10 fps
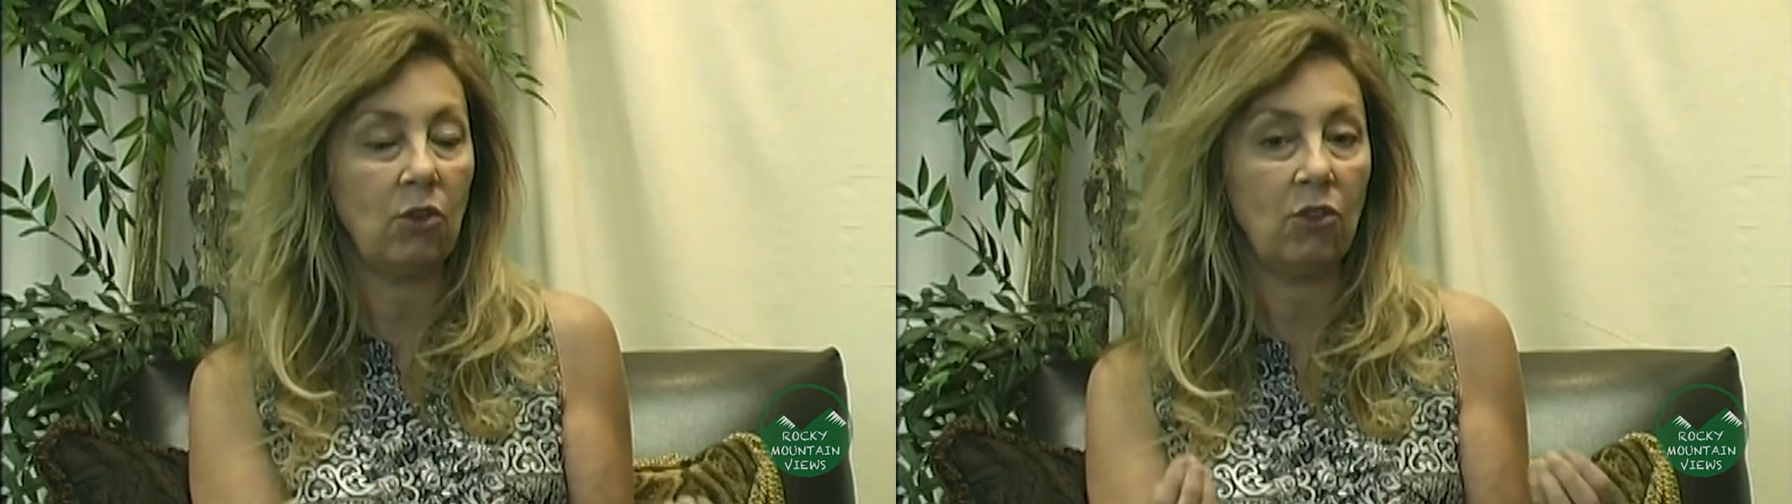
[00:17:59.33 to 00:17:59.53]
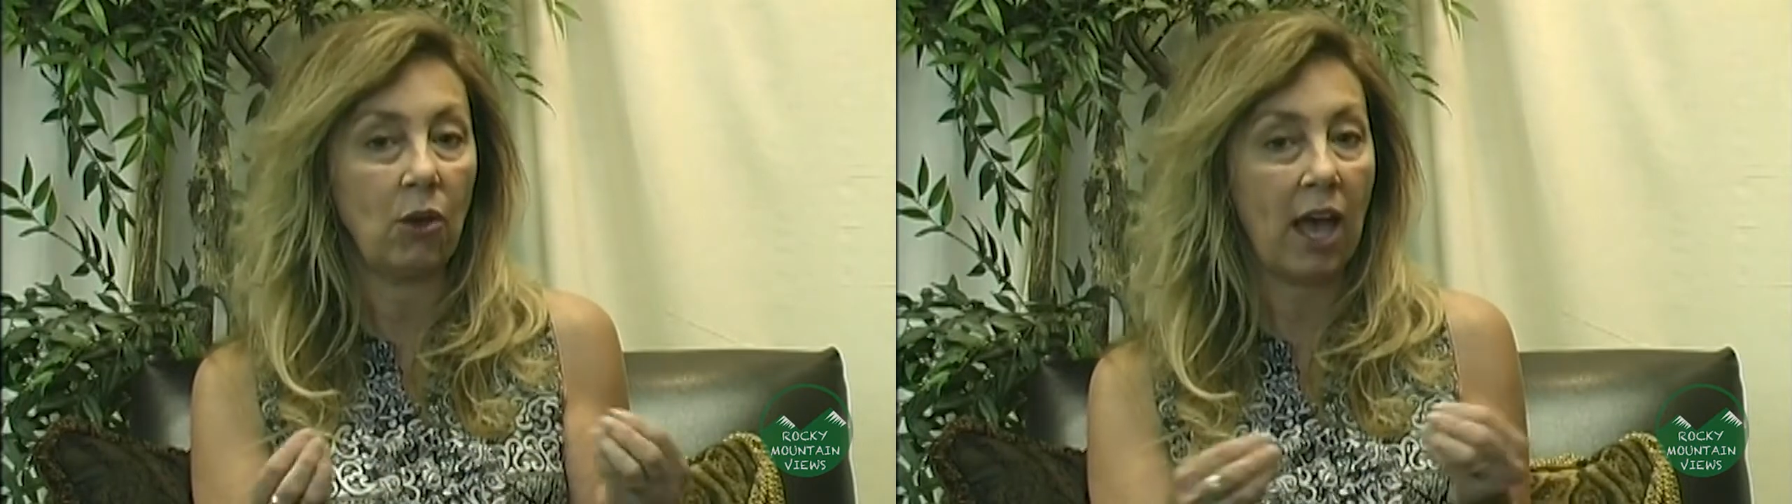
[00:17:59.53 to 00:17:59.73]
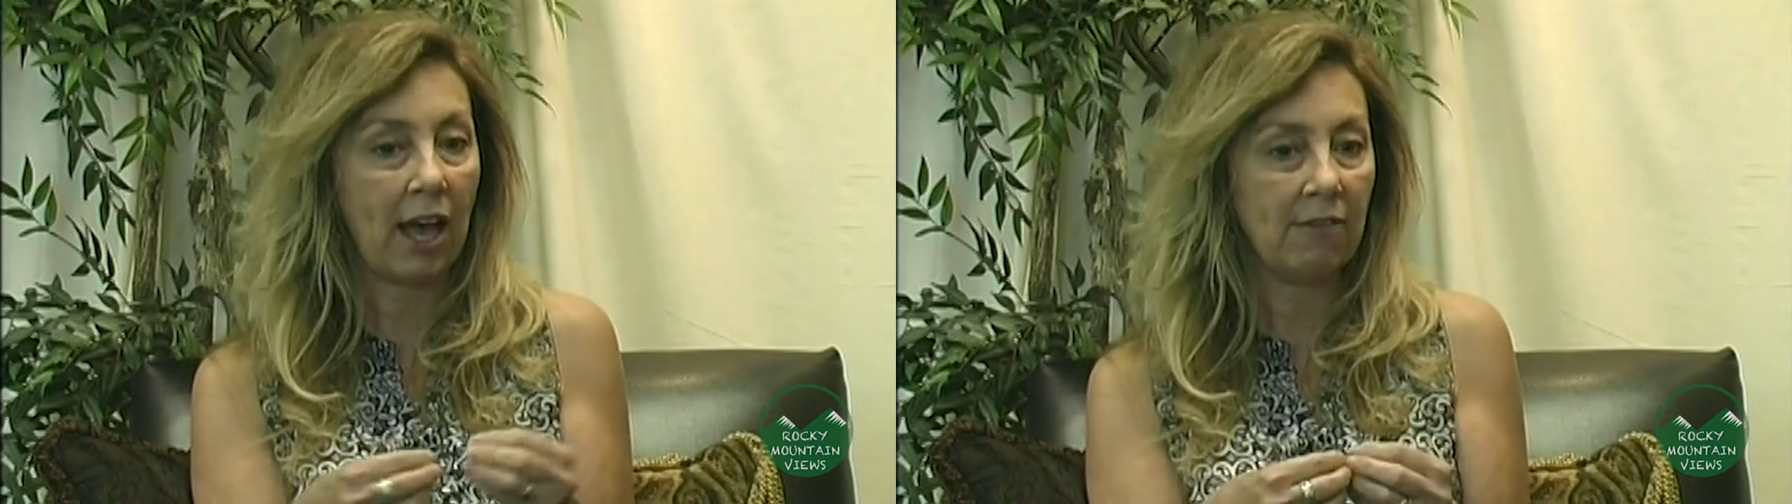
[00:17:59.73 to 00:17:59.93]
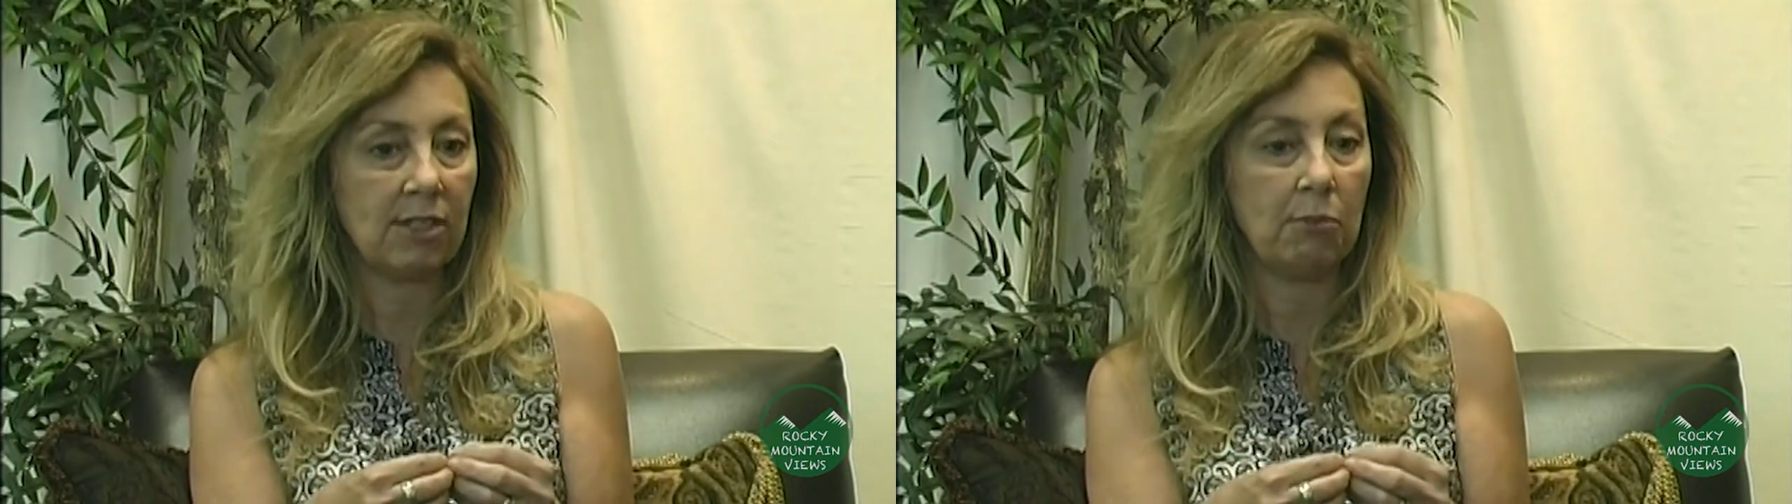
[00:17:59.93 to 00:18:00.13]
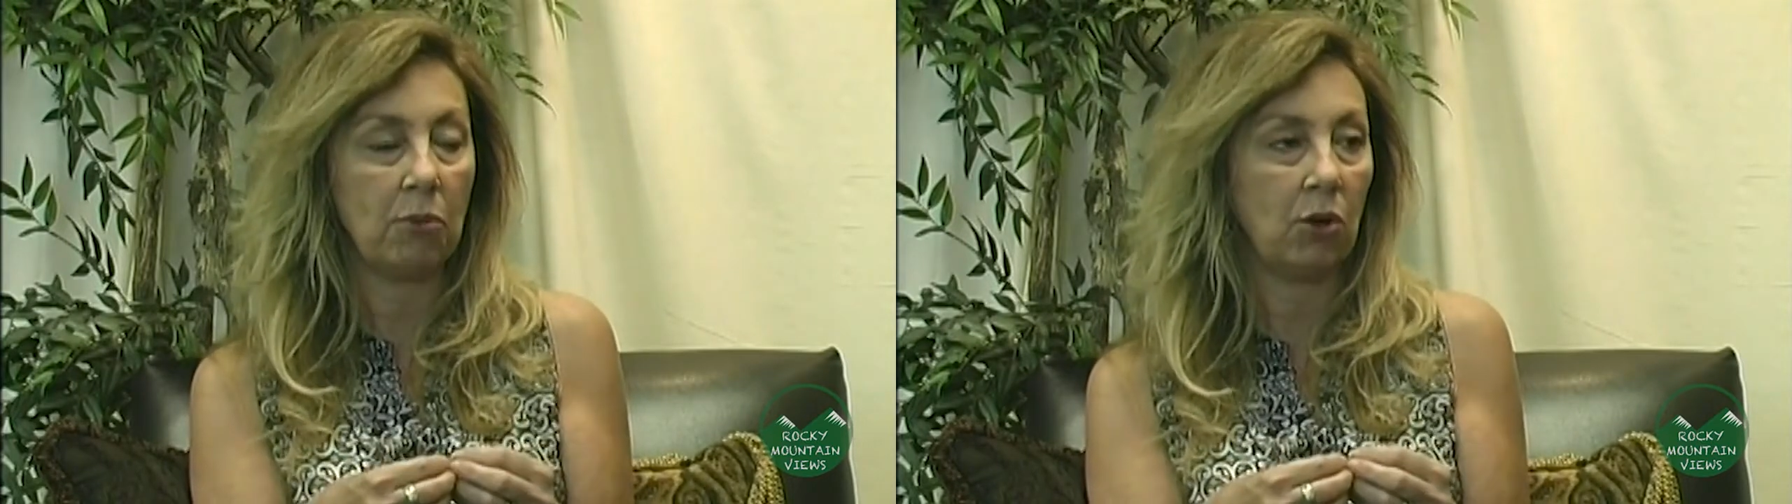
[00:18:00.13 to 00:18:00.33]
if you have
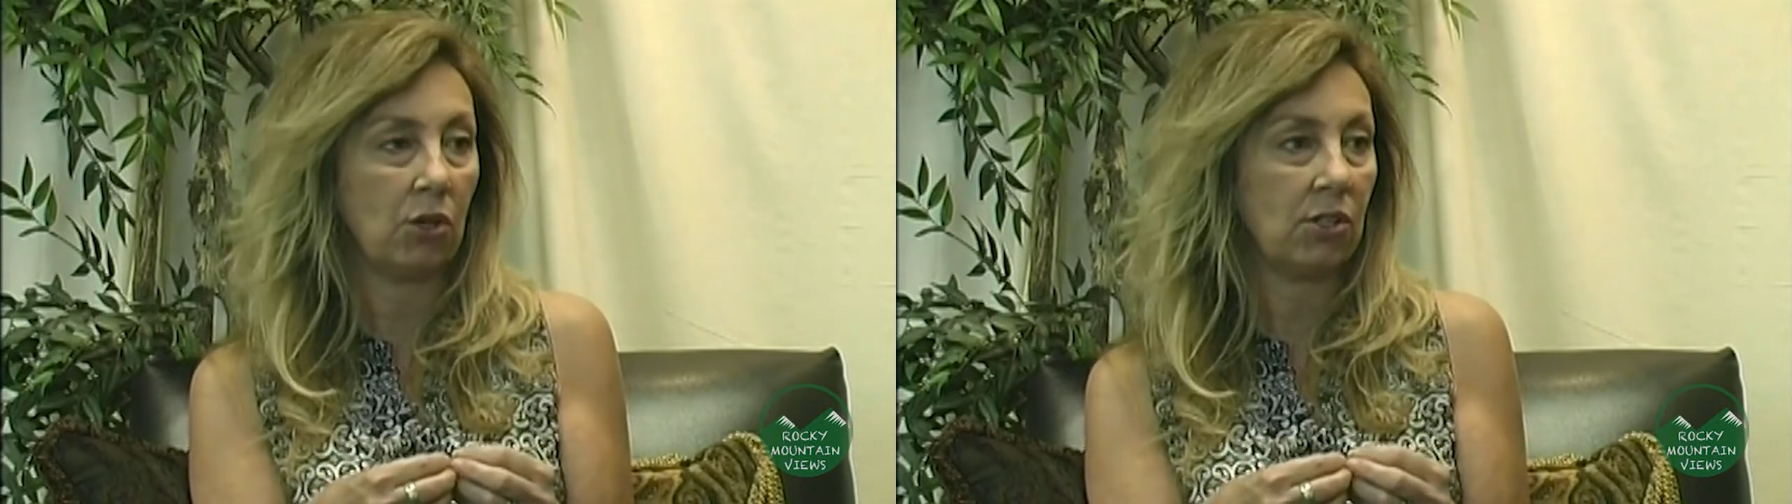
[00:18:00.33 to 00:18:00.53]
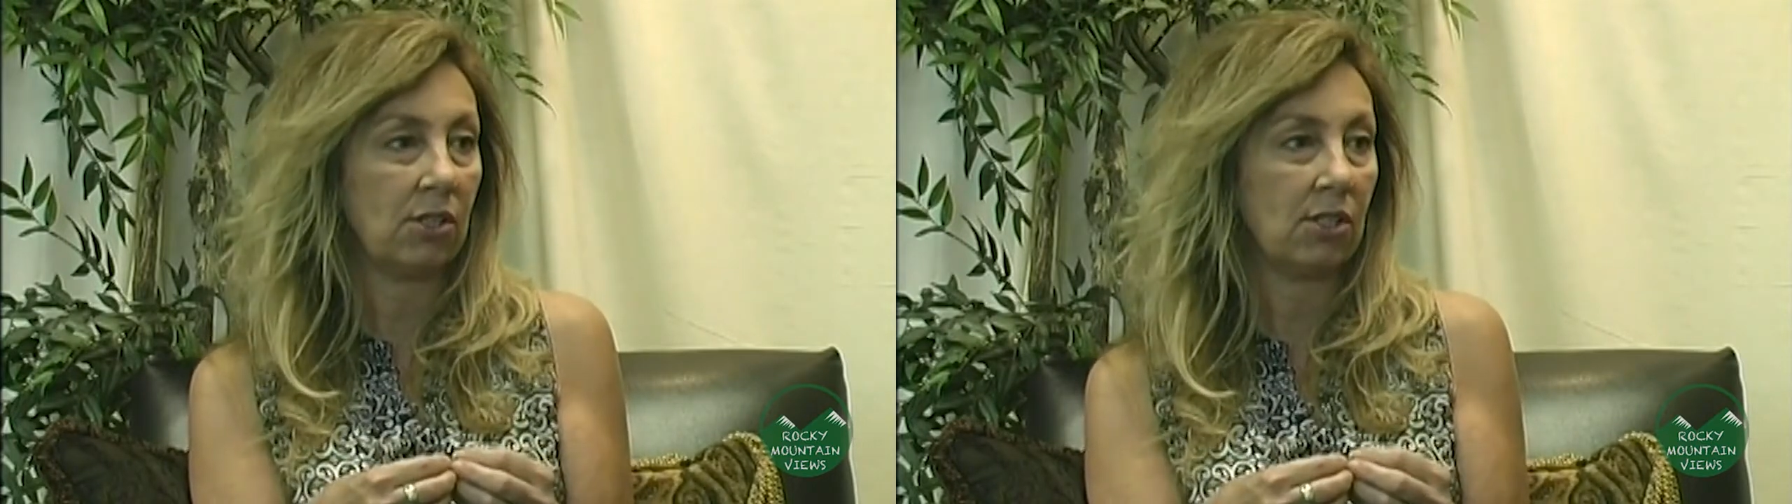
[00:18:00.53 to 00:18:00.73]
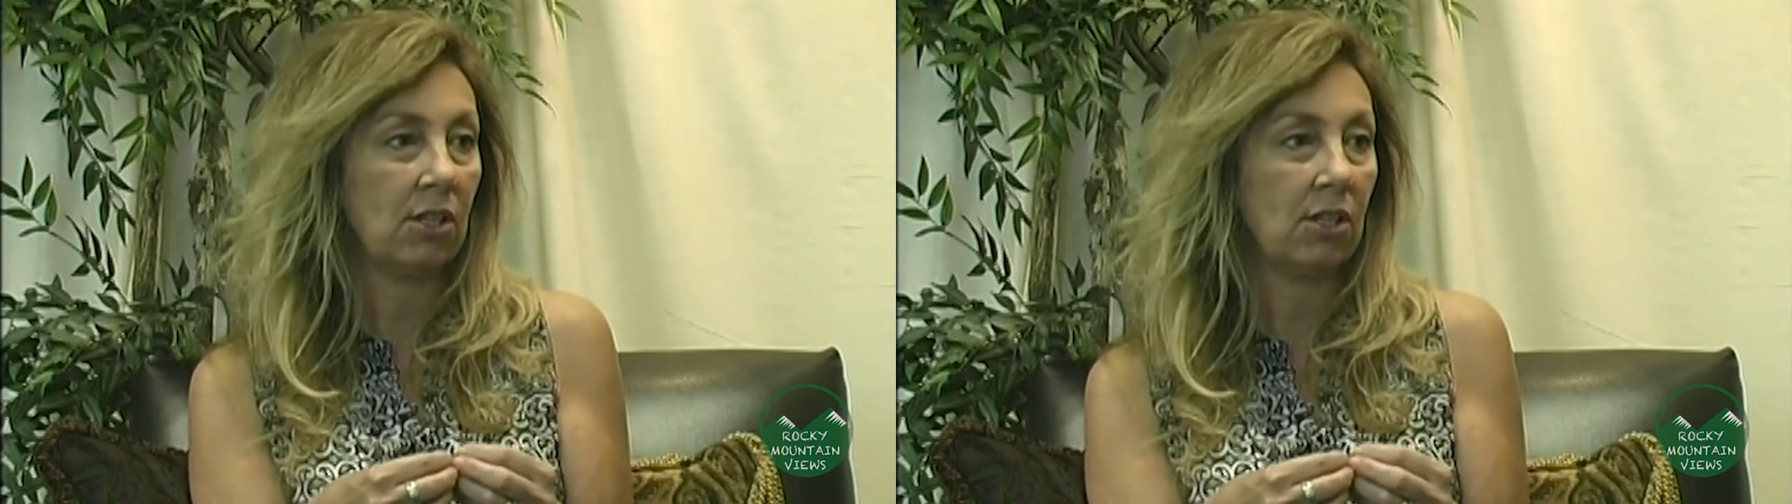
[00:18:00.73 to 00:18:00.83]
some books